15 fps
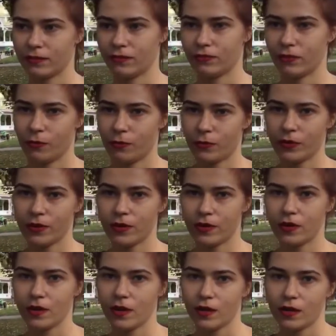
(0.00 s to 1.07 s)
For
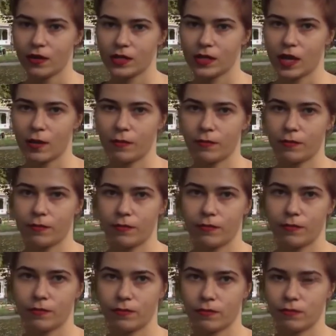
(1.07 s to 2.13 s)
me, some
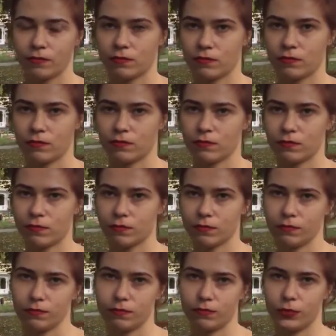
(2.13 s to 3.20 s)

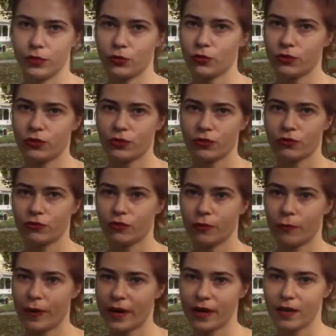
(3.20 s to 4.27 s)
beauty of a
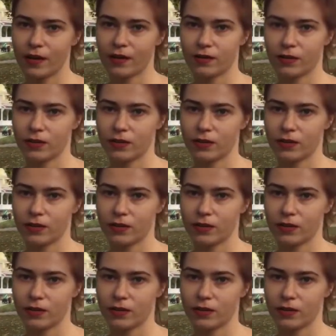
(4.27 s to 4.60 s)
man,